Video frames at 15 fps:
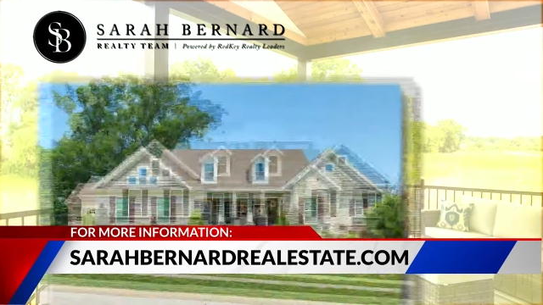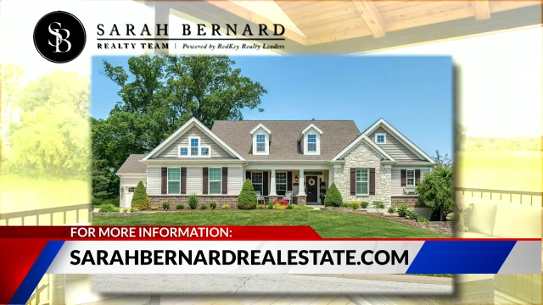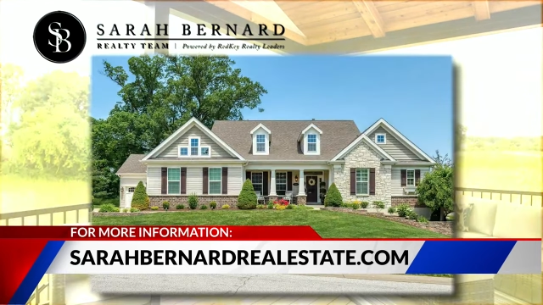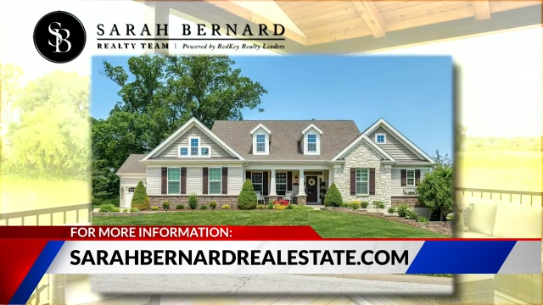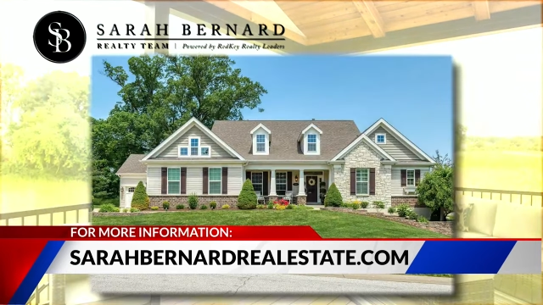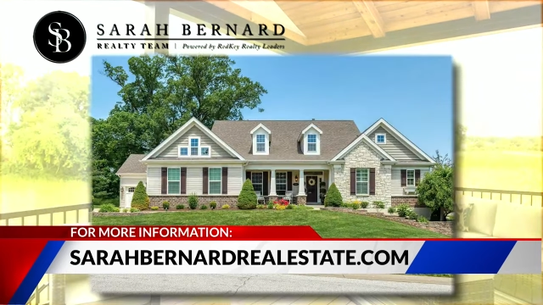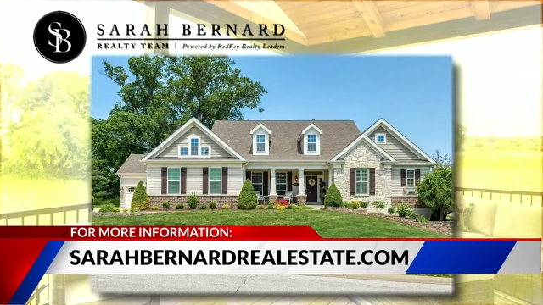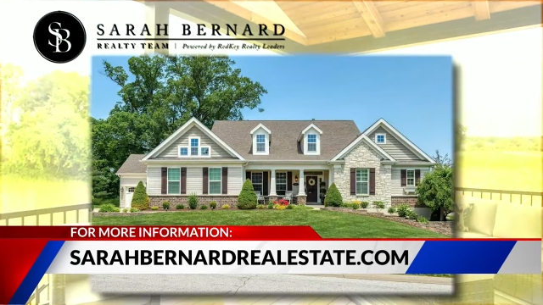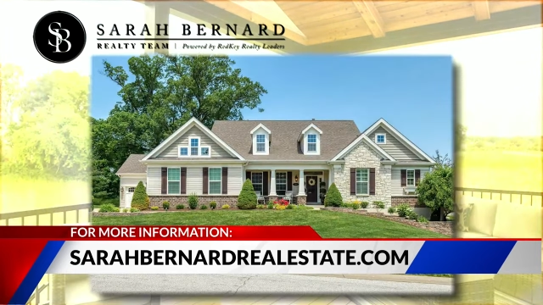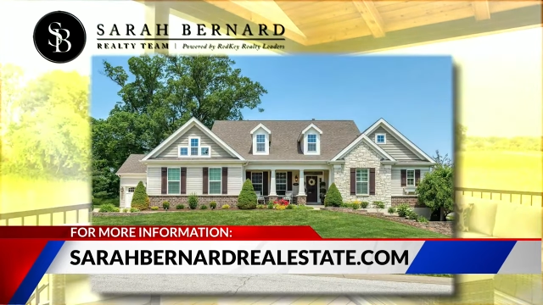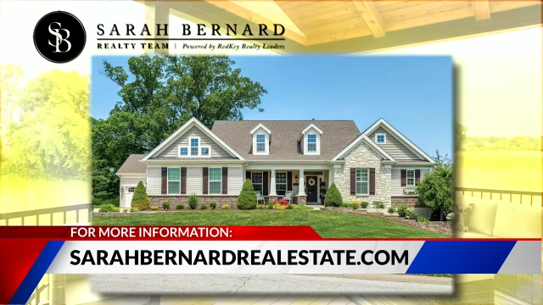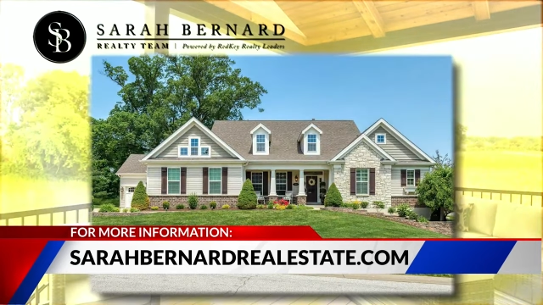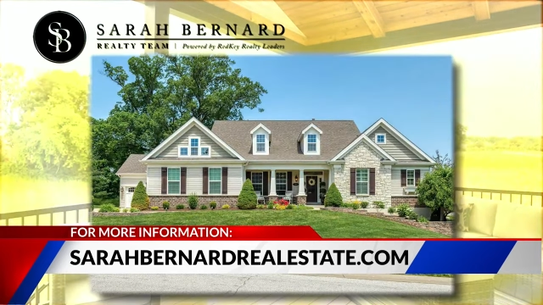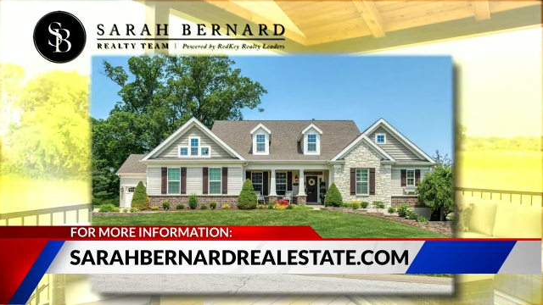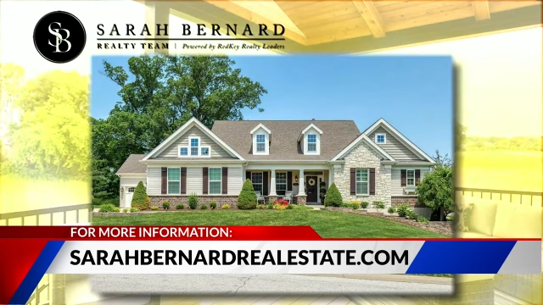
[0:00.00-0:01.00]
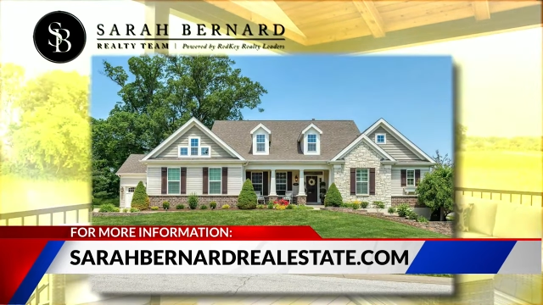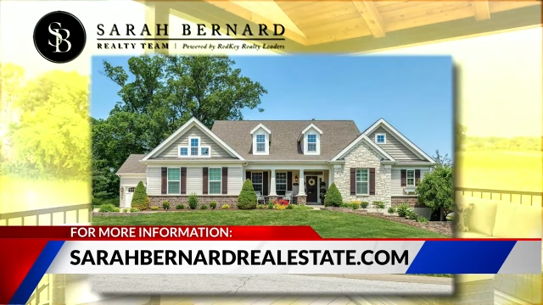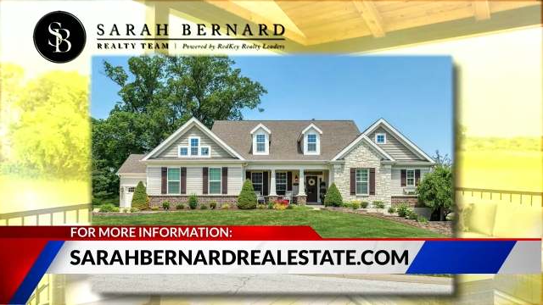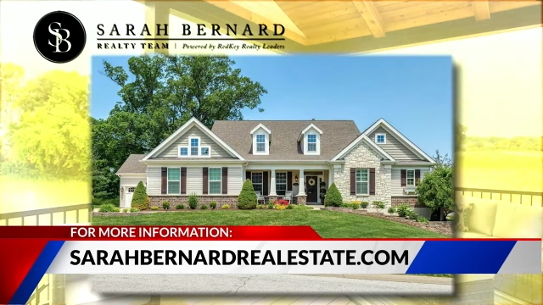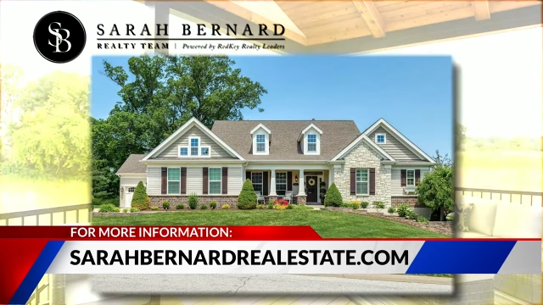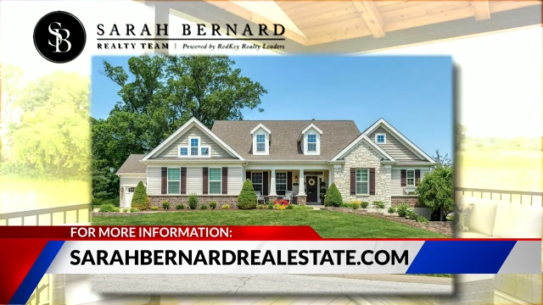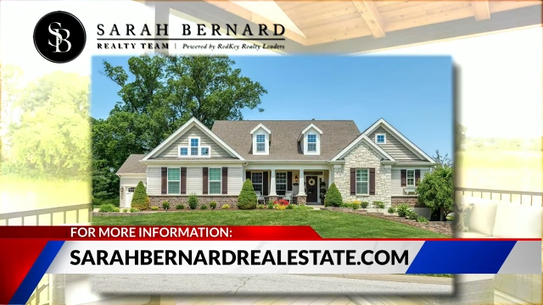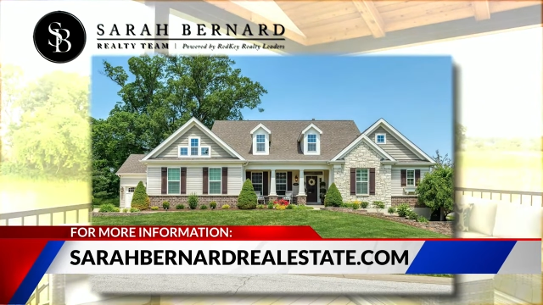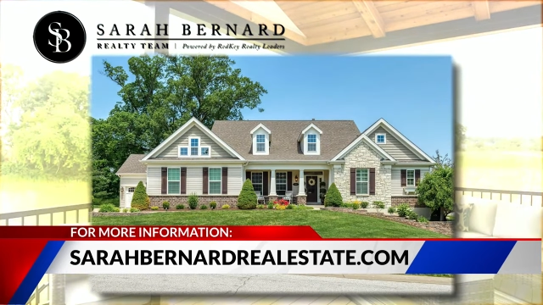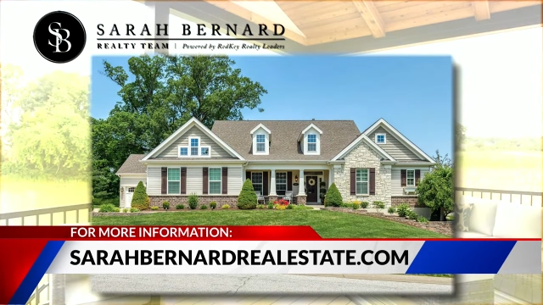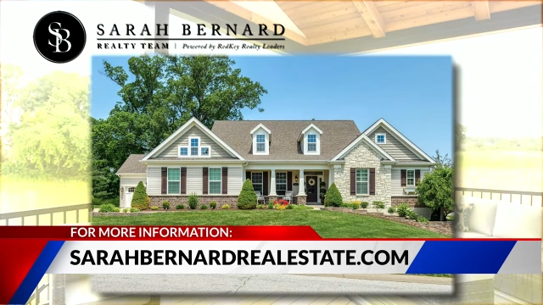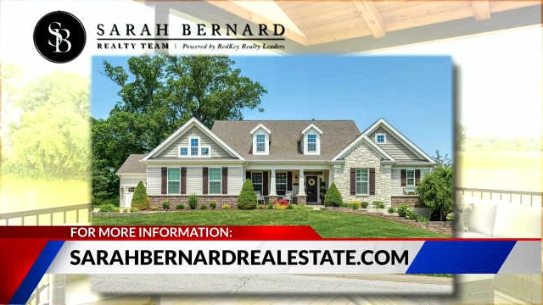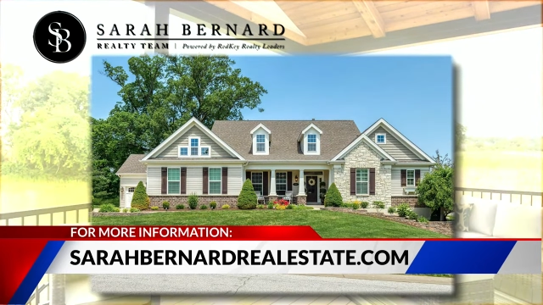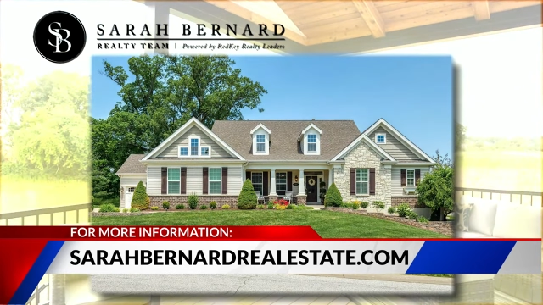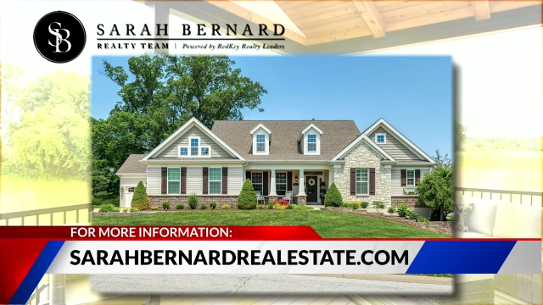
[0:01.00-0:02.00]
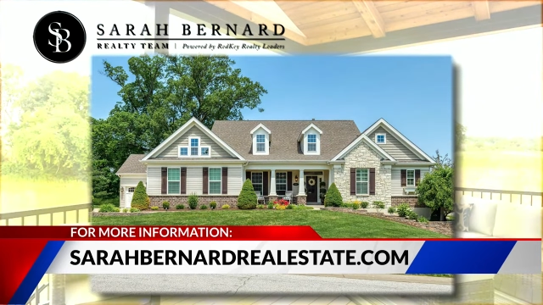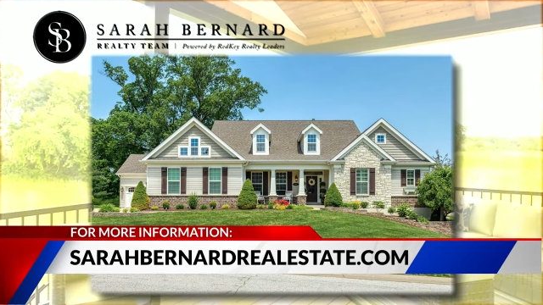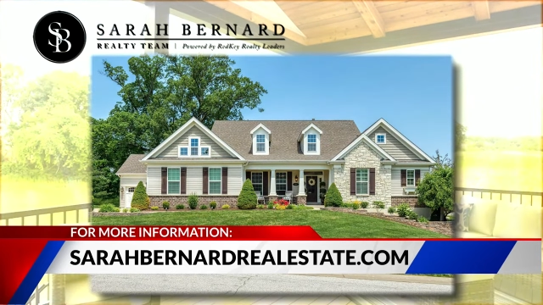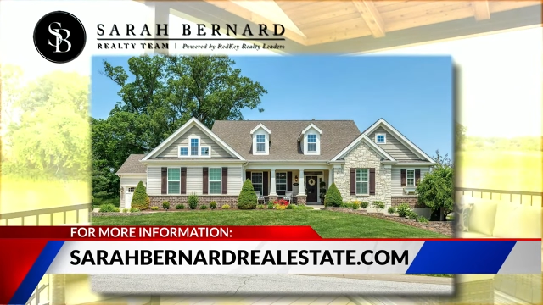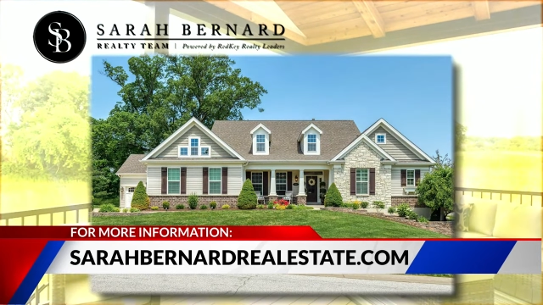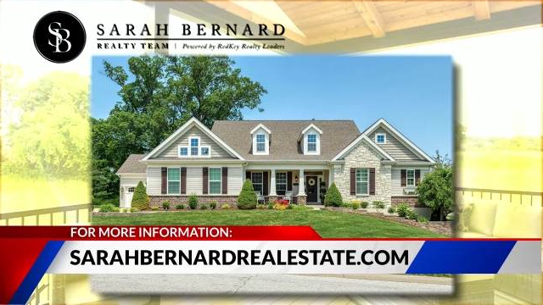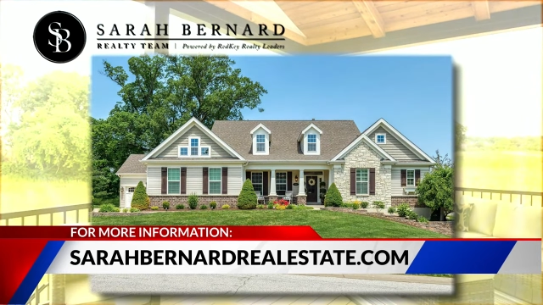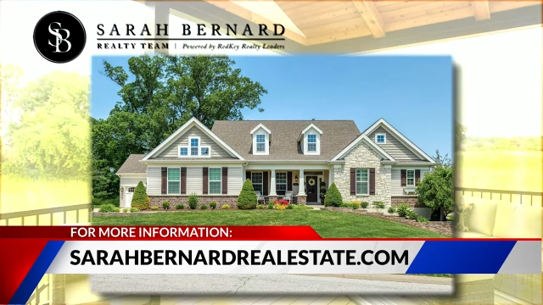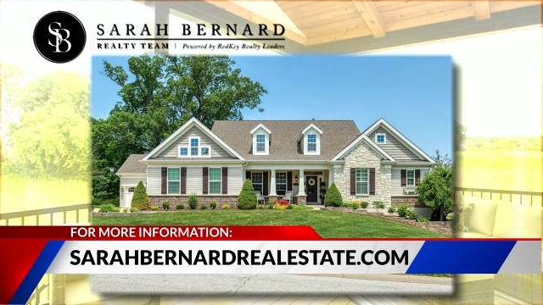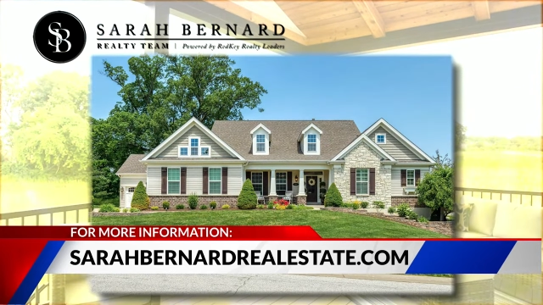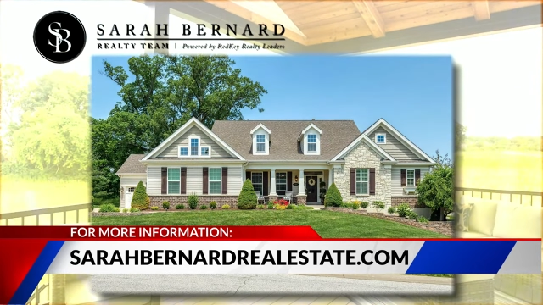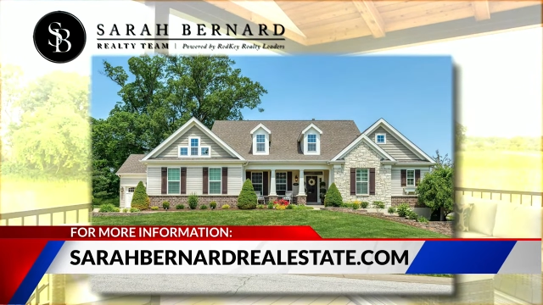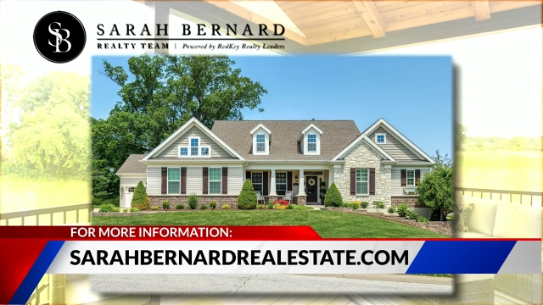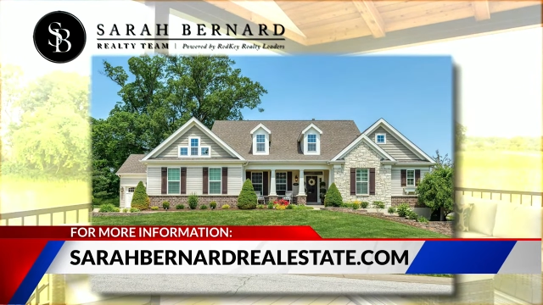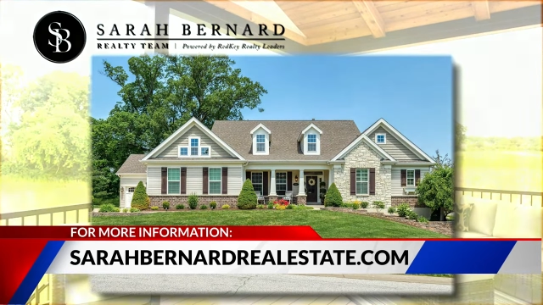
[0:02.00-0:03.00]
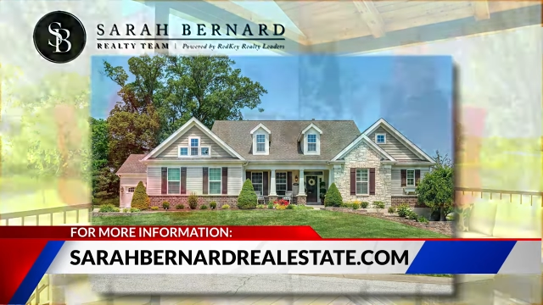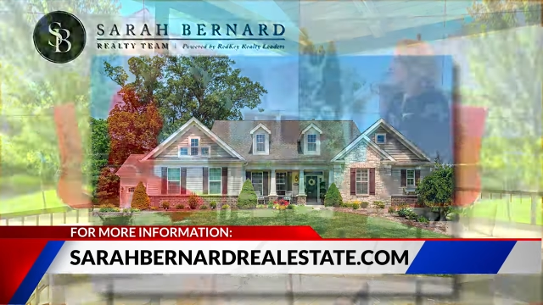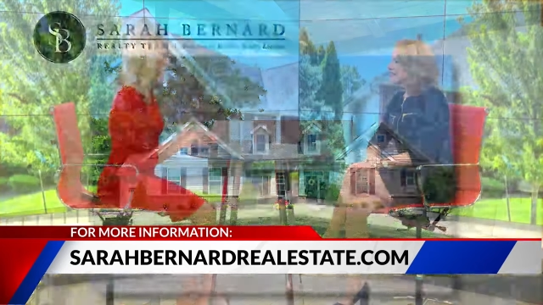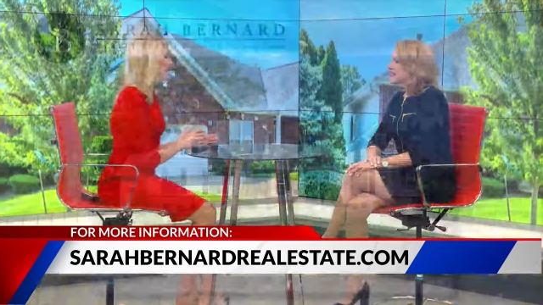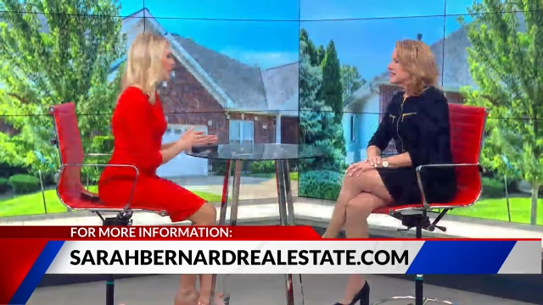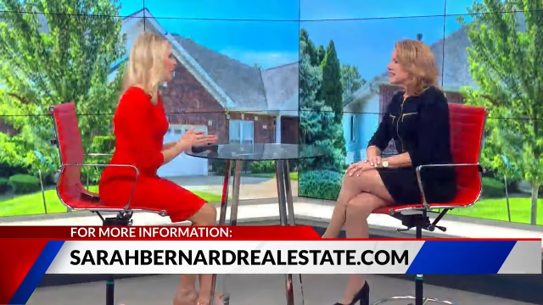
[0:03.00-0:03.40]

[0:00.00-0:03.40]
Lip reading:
Nobody's mouth can be seen.